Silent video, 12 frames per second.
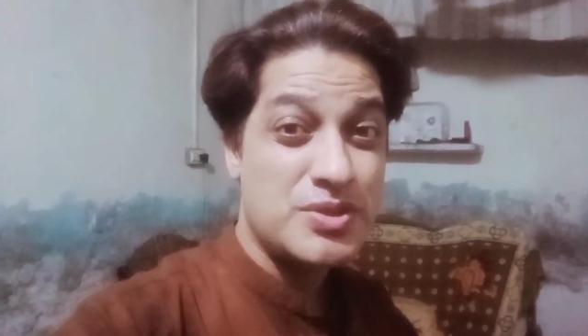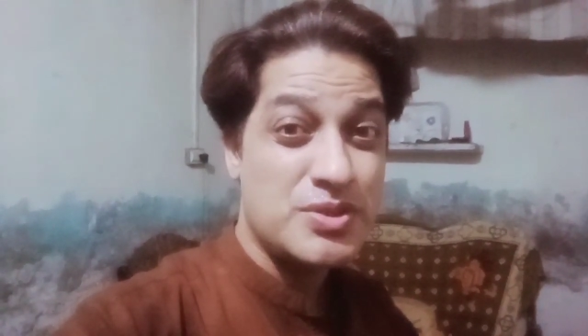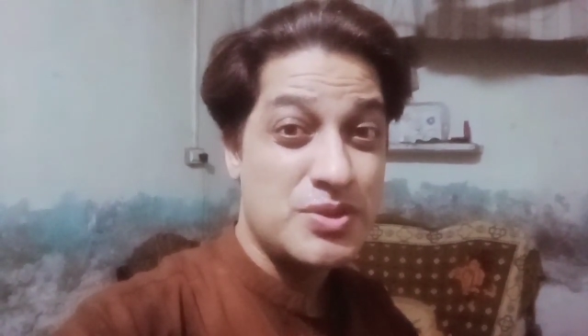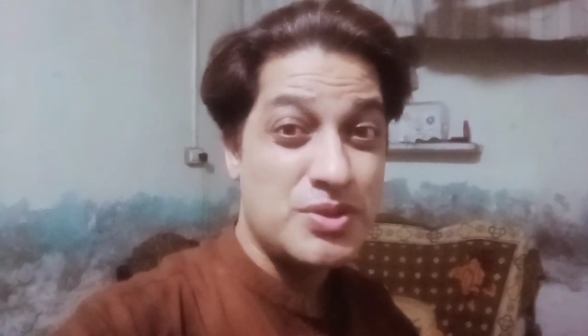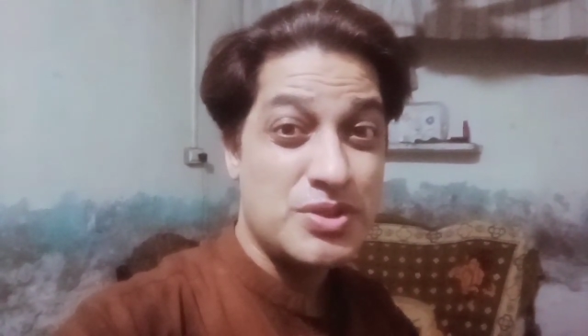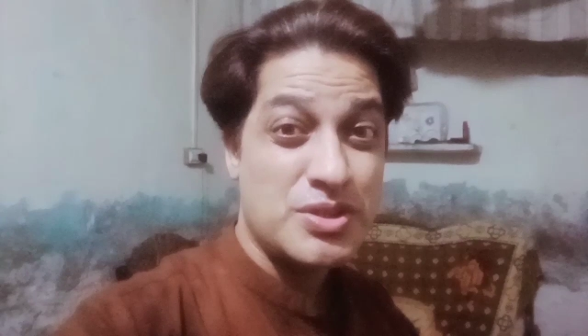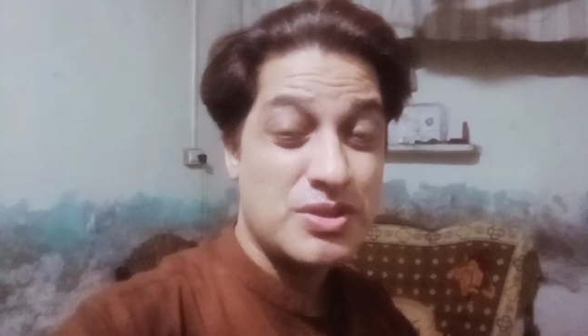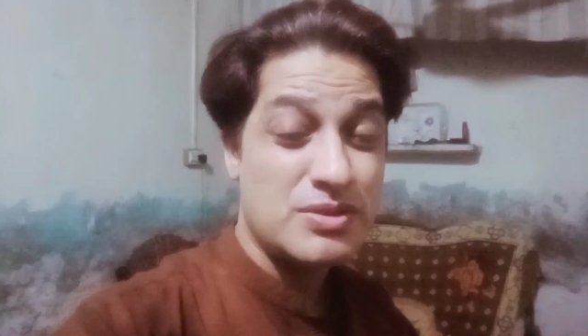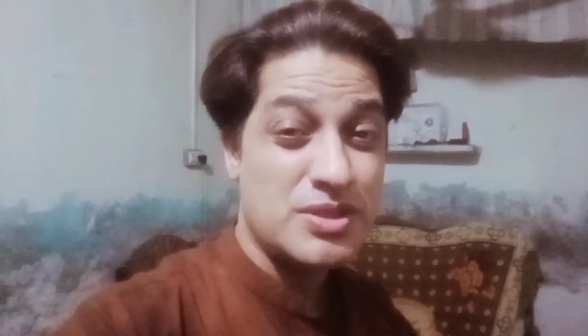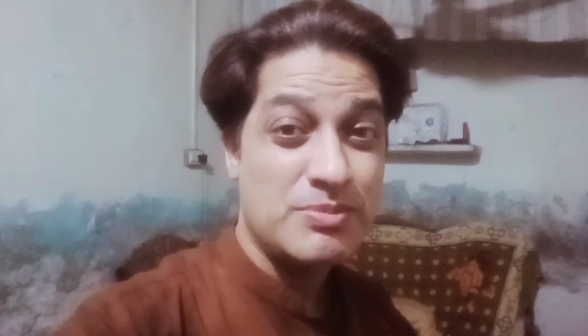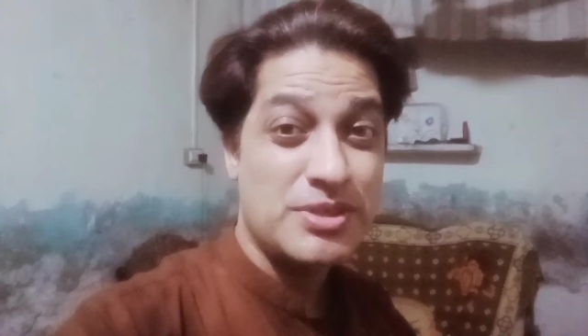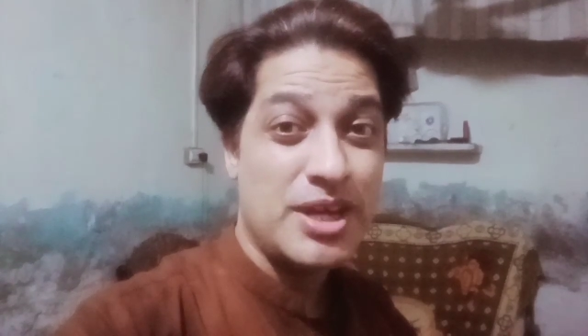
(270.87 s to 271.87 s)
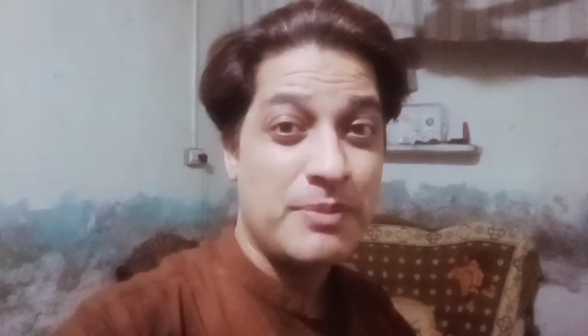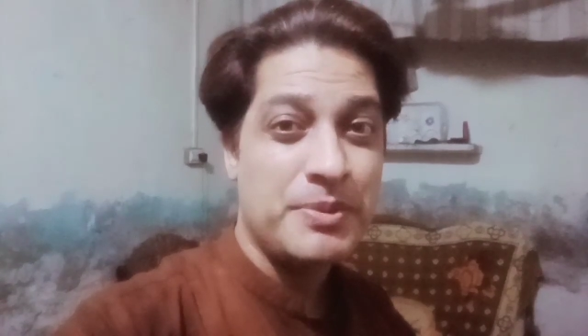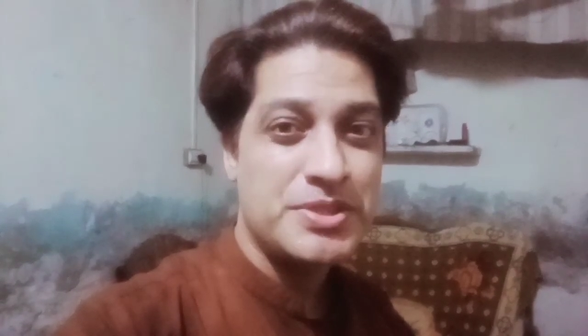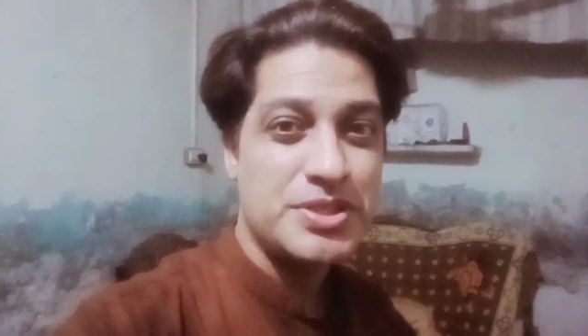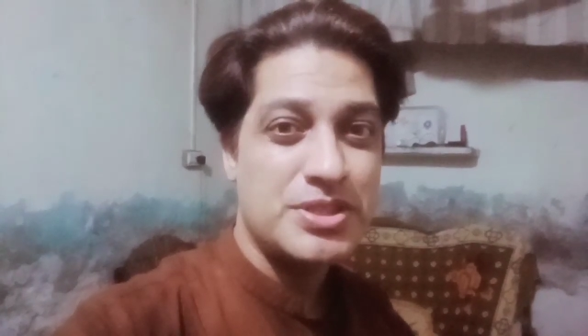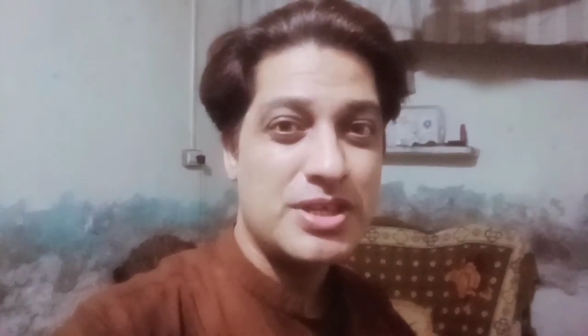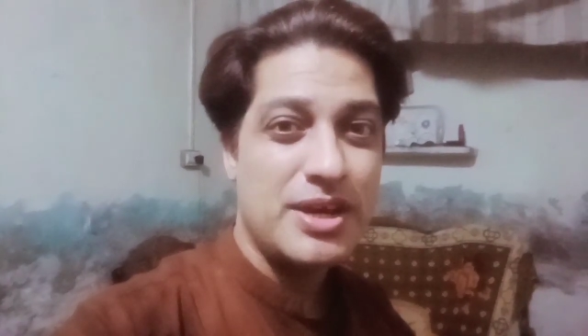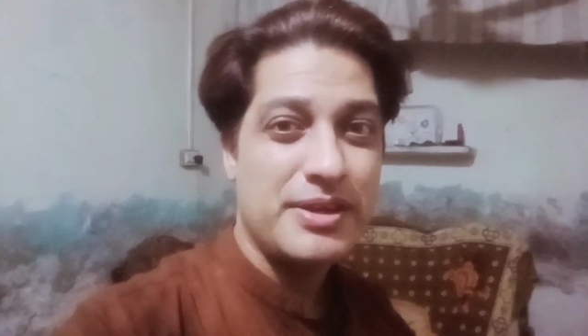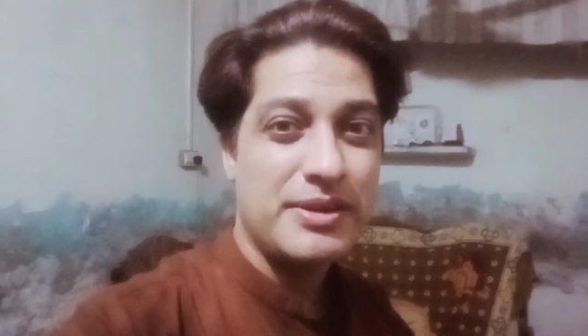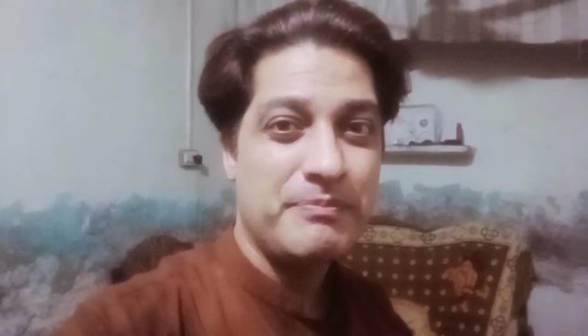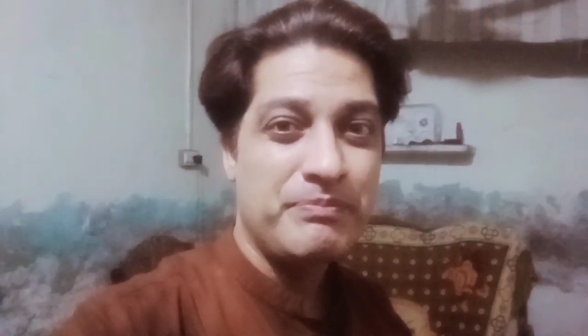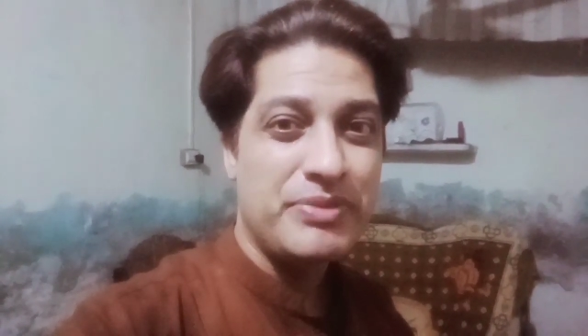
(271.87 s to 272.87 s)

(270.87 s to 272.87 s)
do seems like Princess Diana.